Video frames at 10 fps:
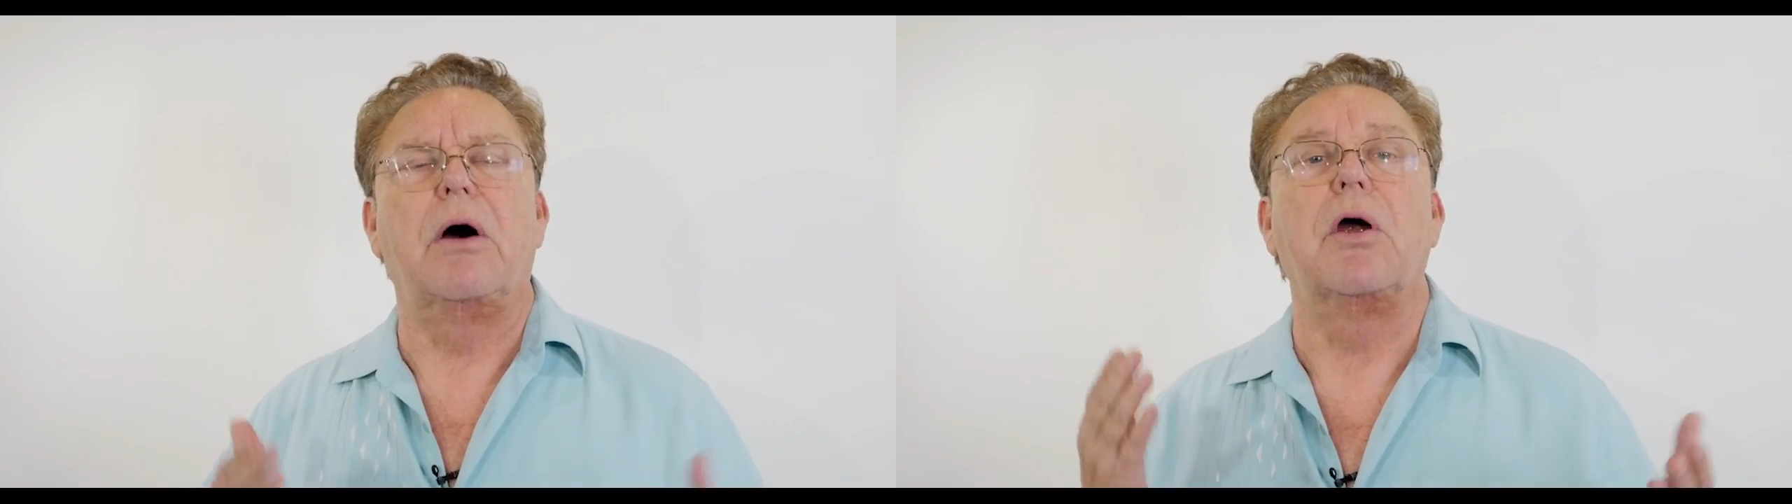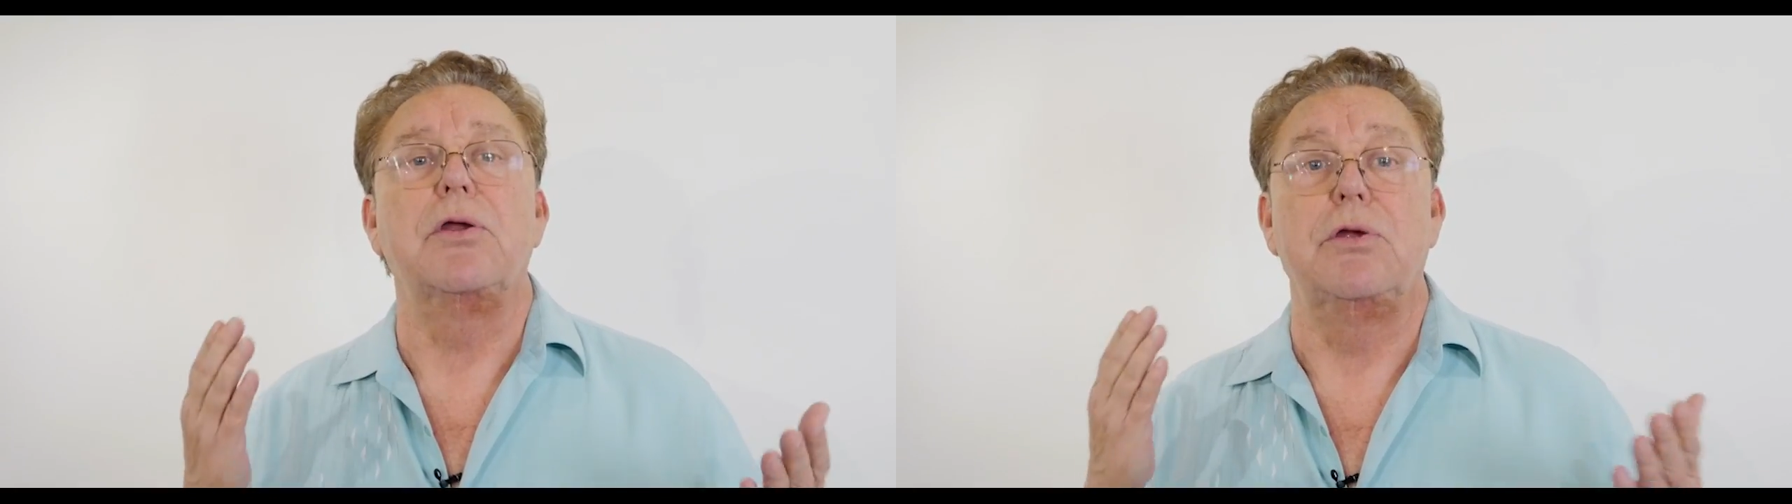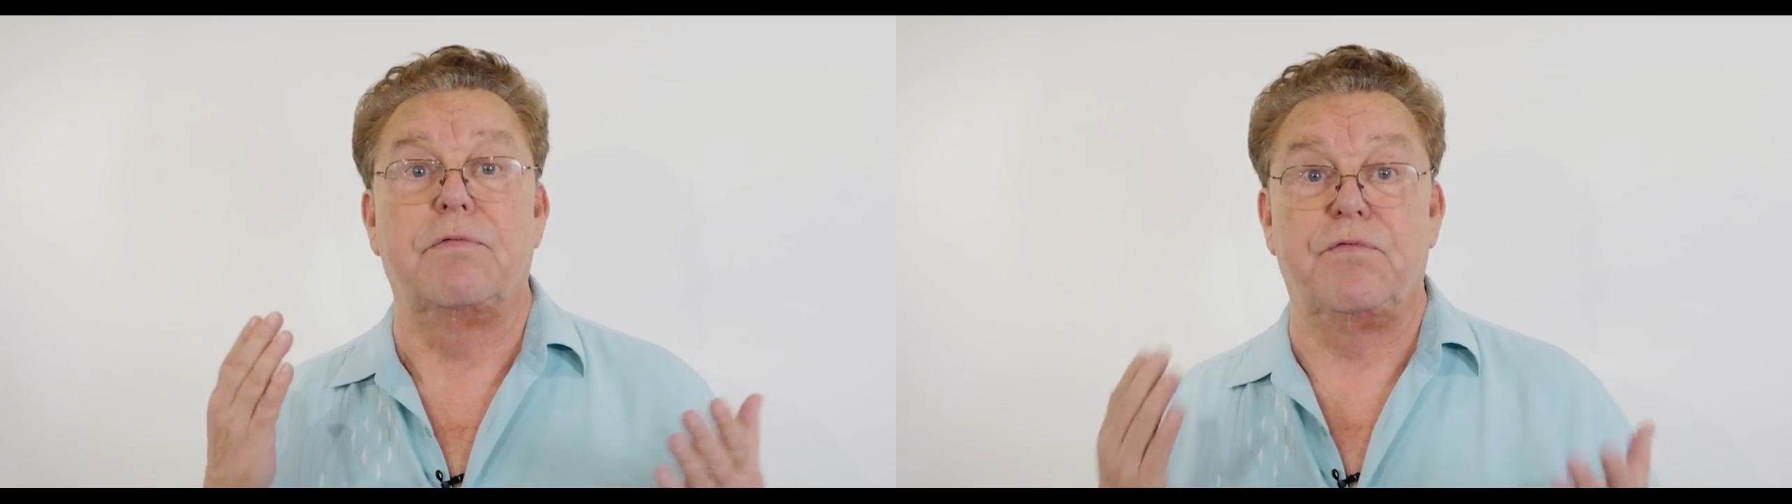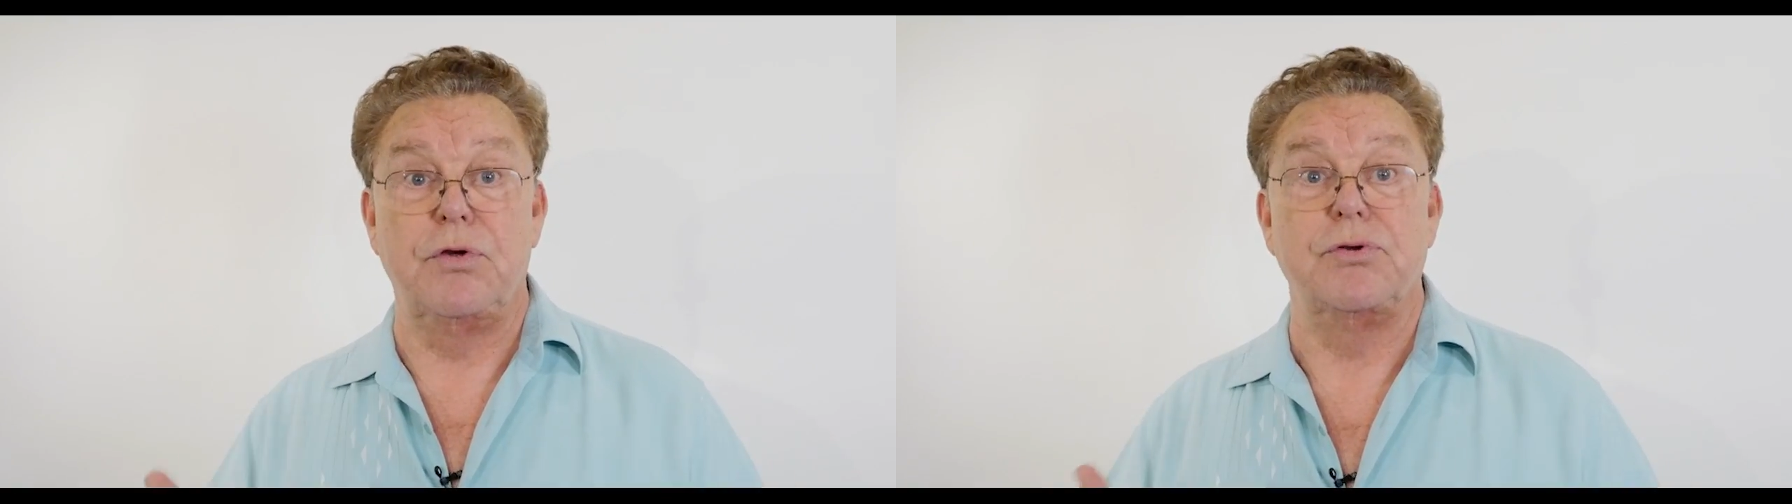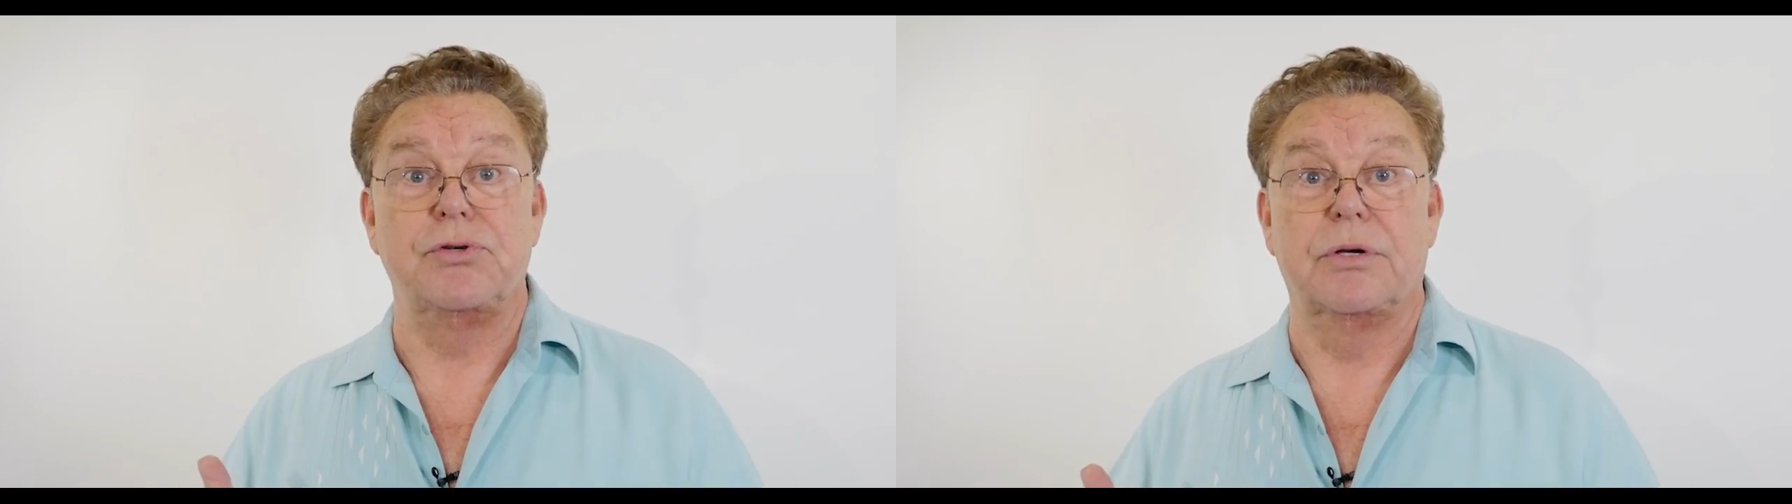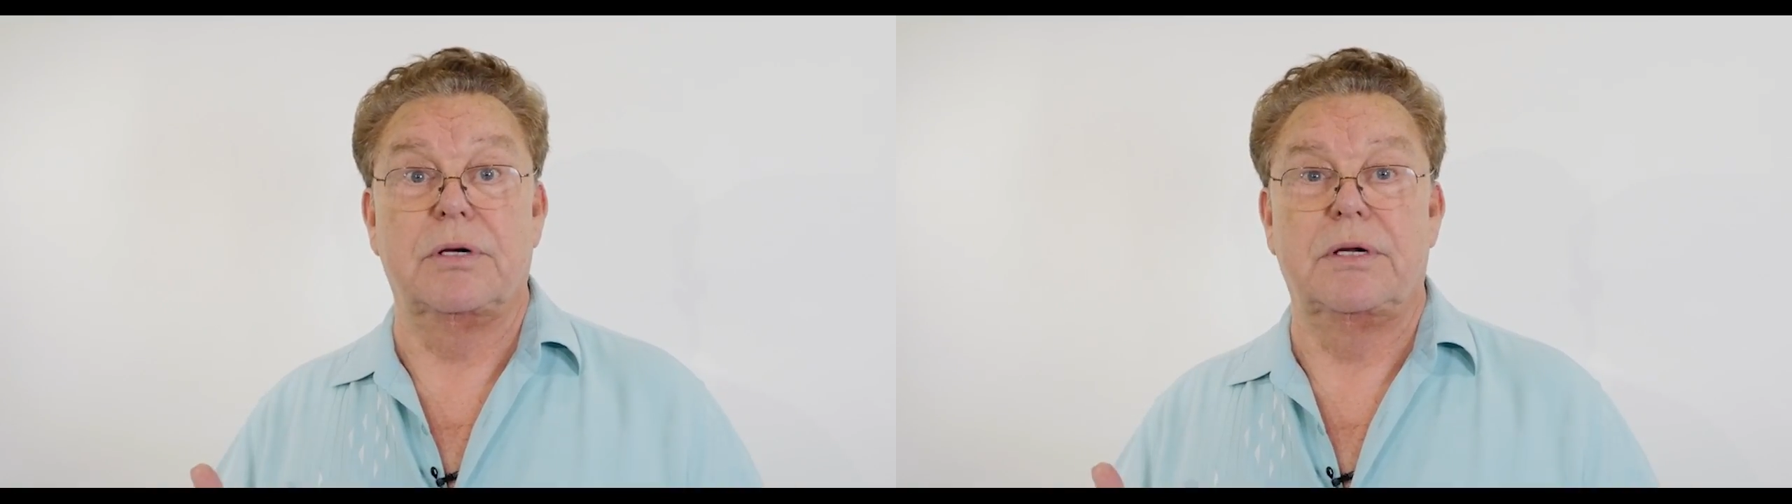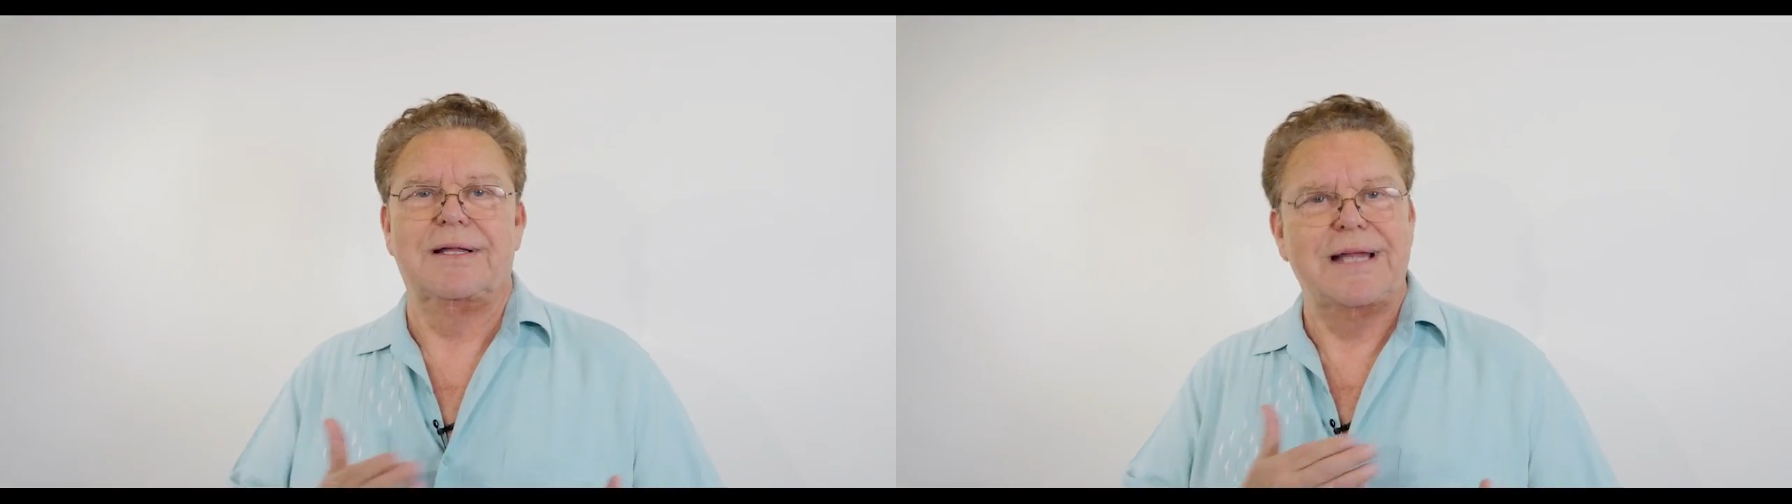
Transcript: or your future.